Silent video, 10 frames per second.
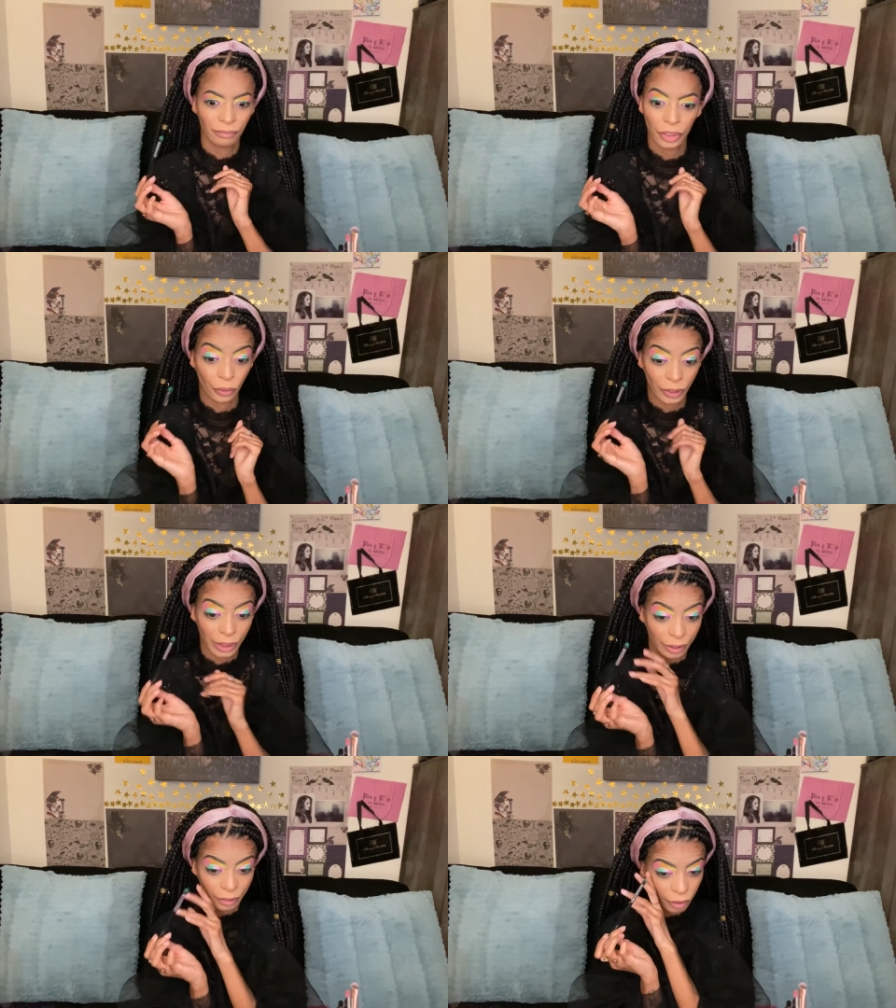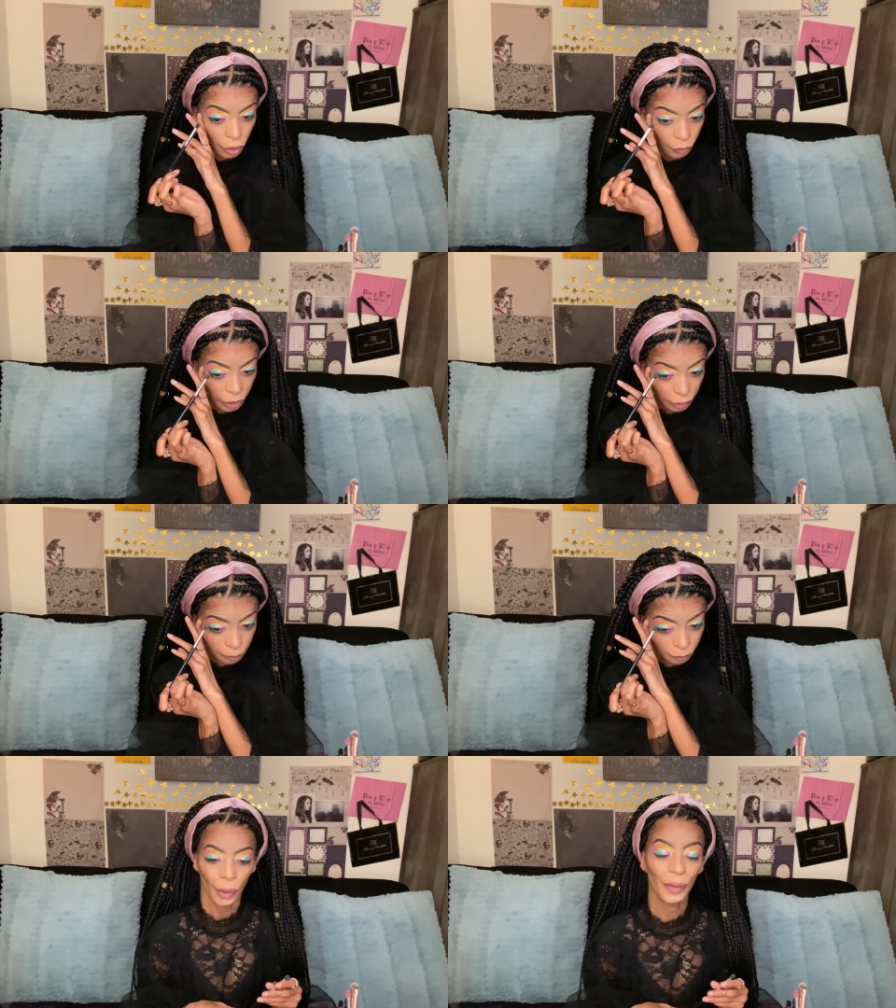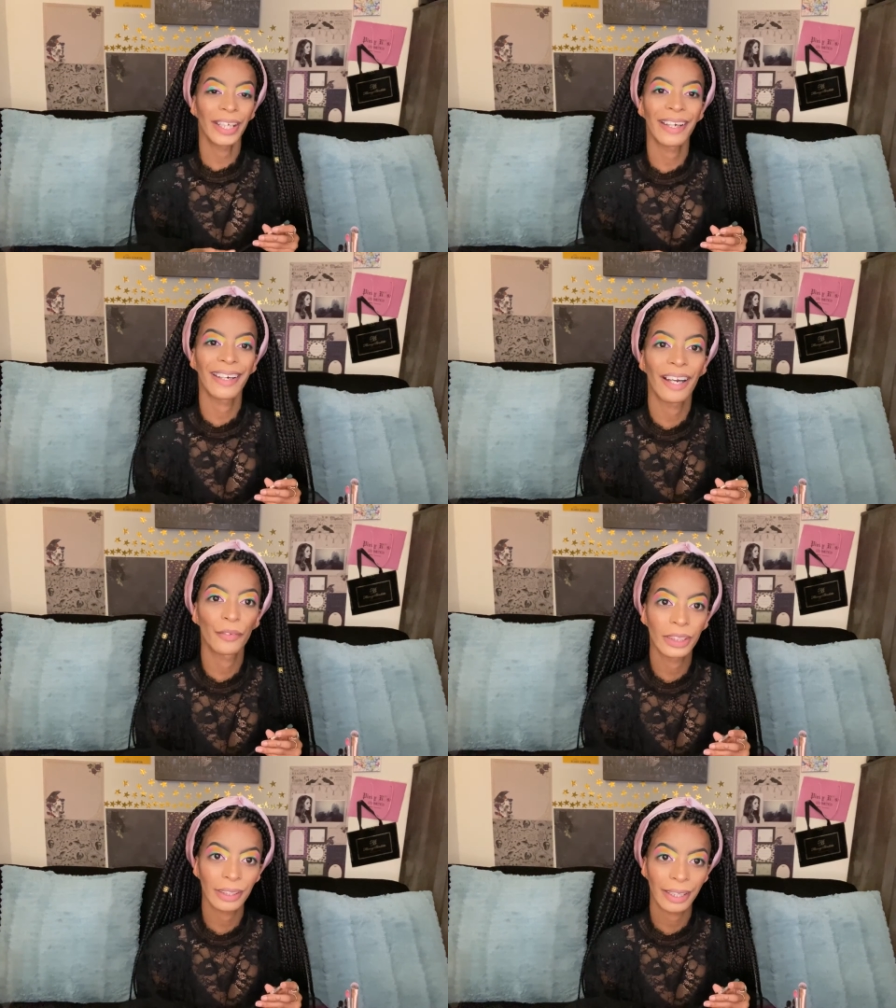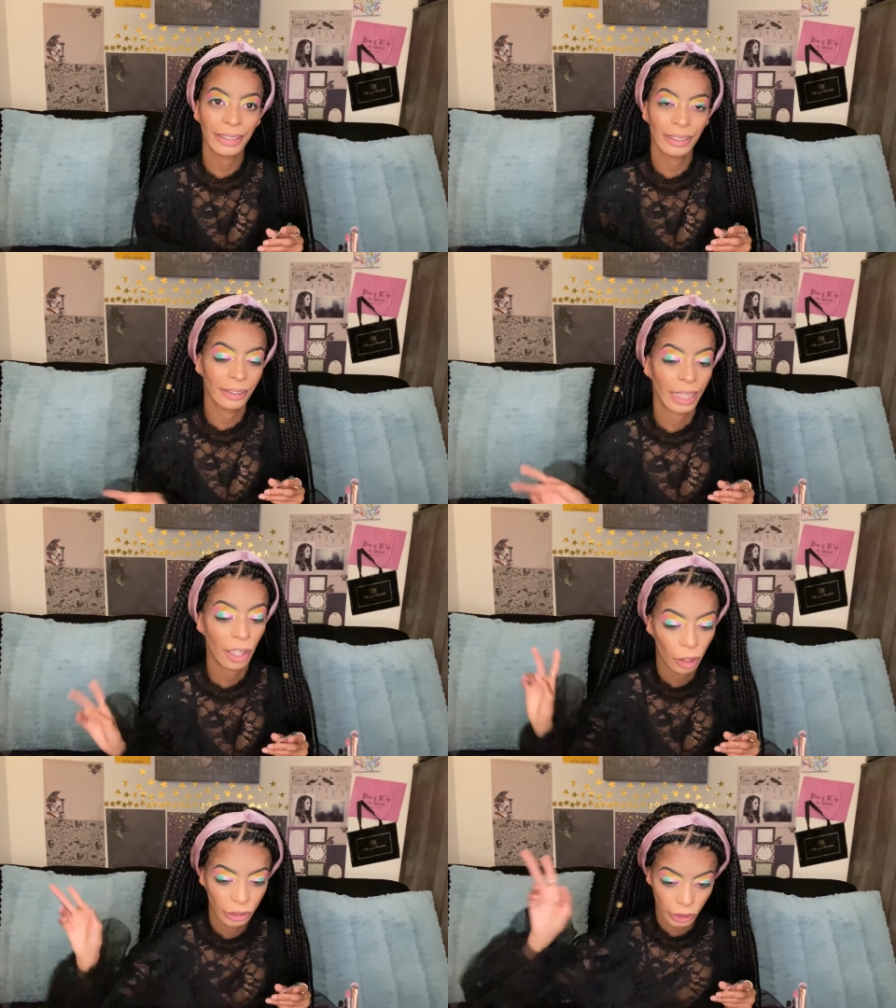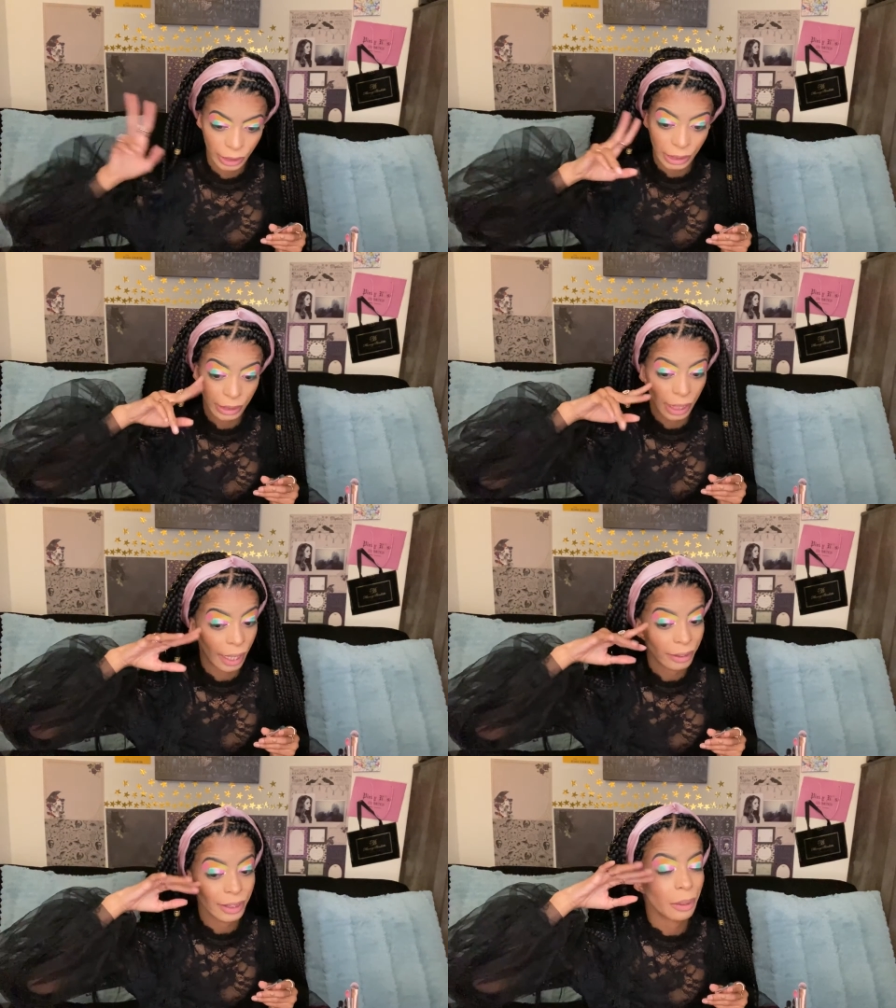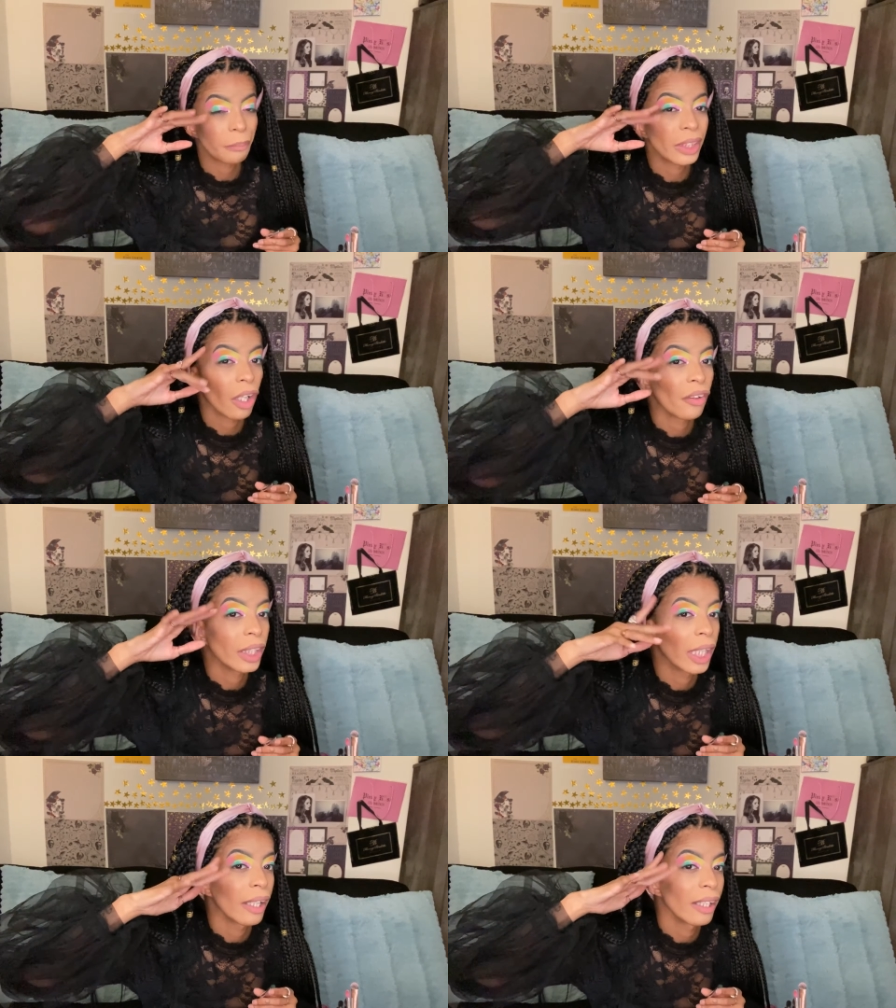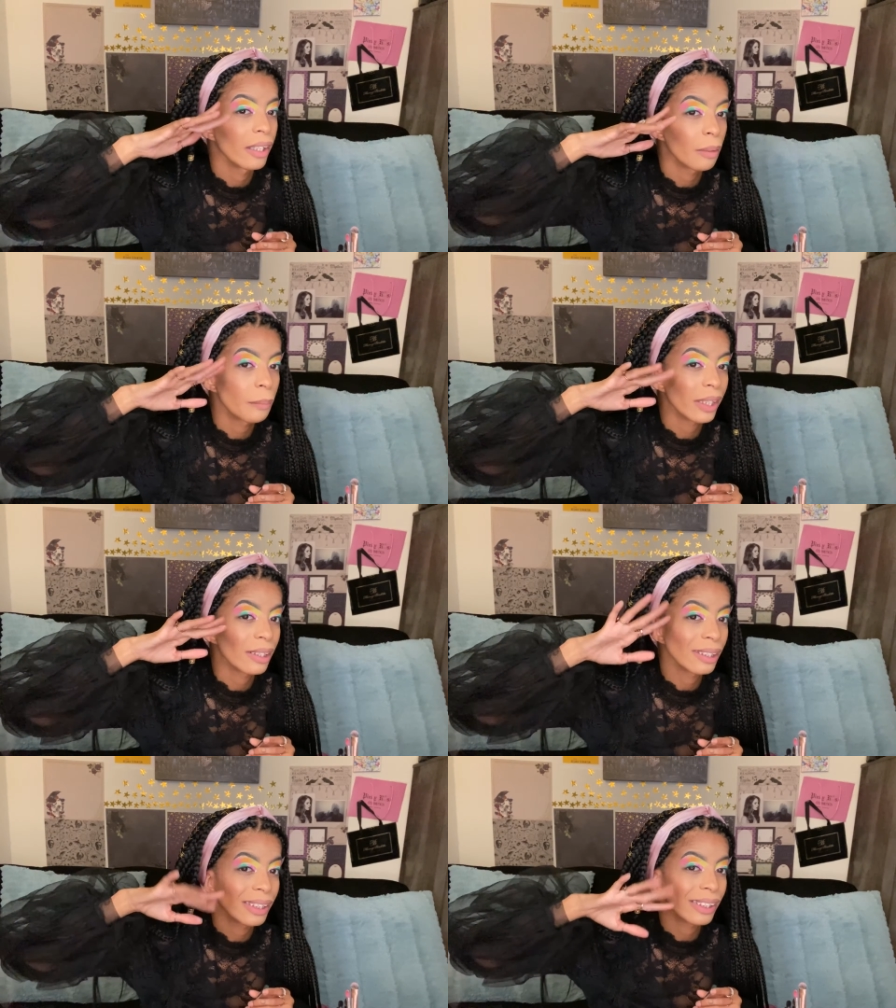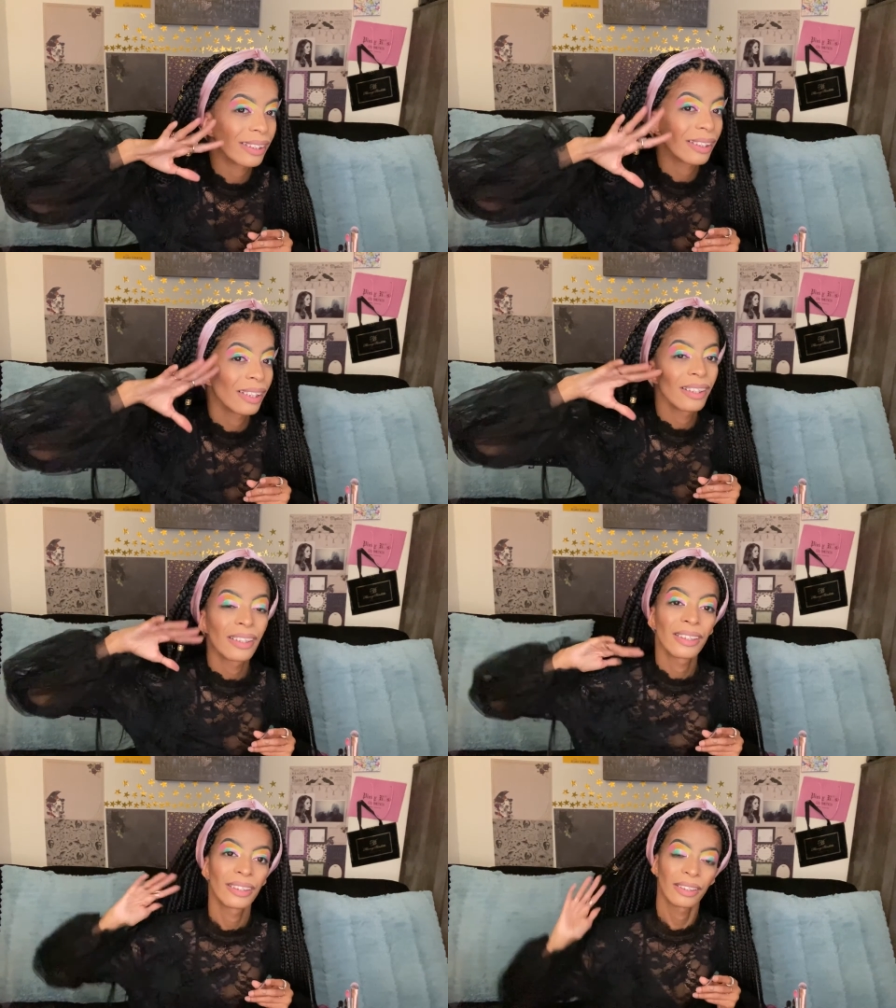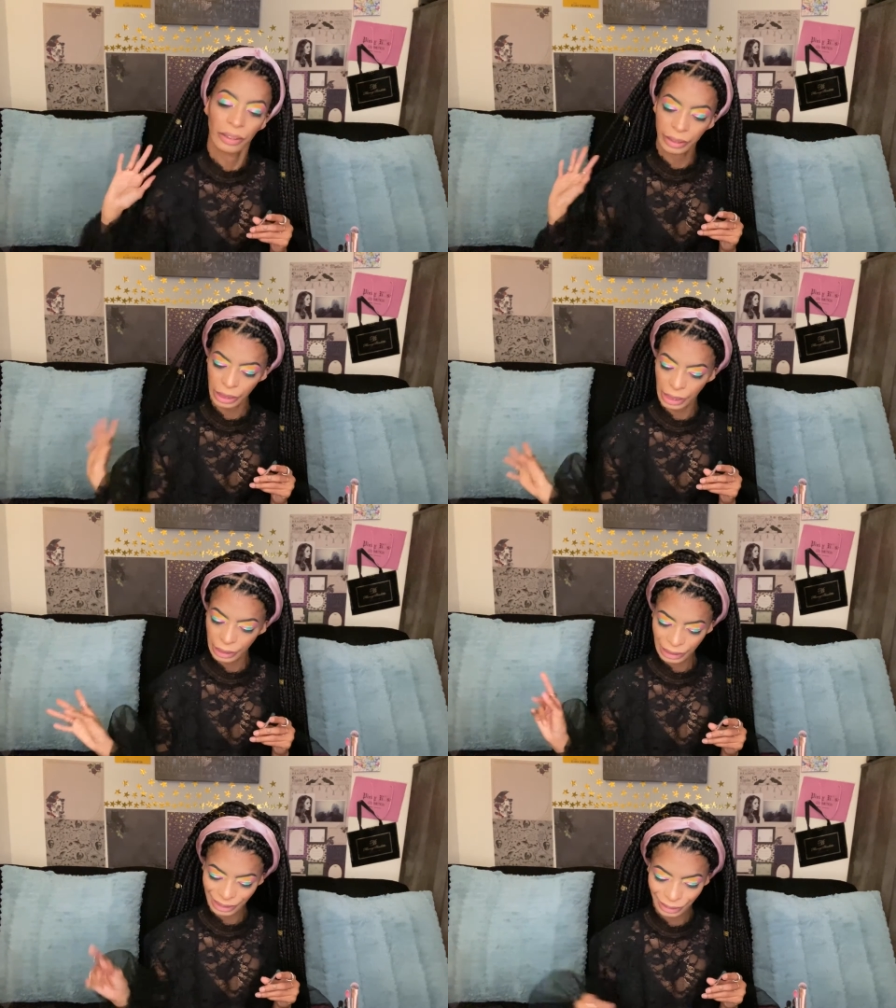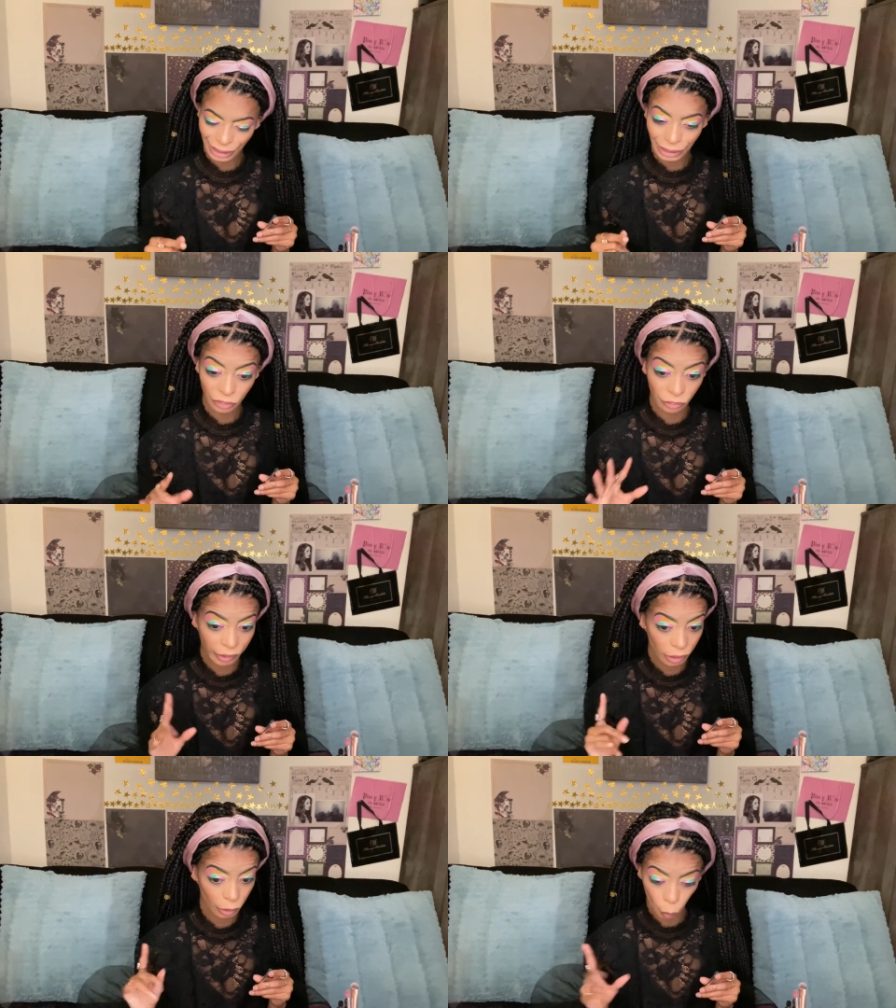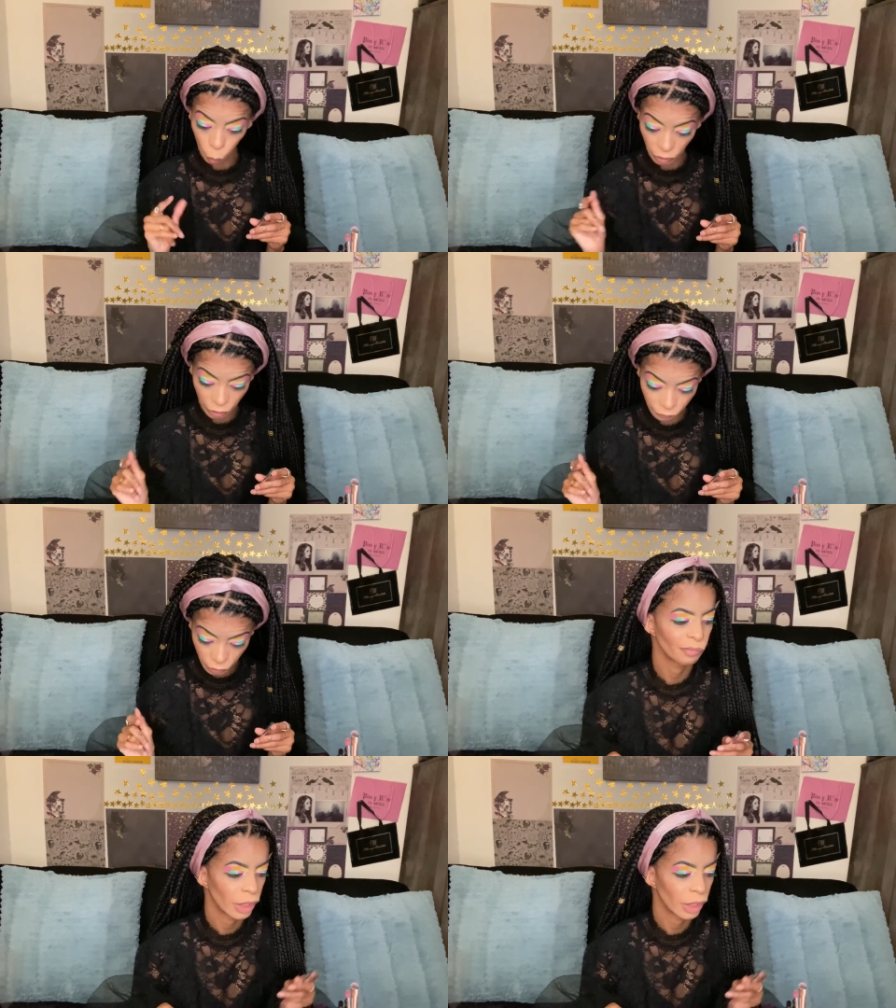Don't sing. Okay. Okay, I really like it. Now I just need to add something on the end because the end is kind of whatever.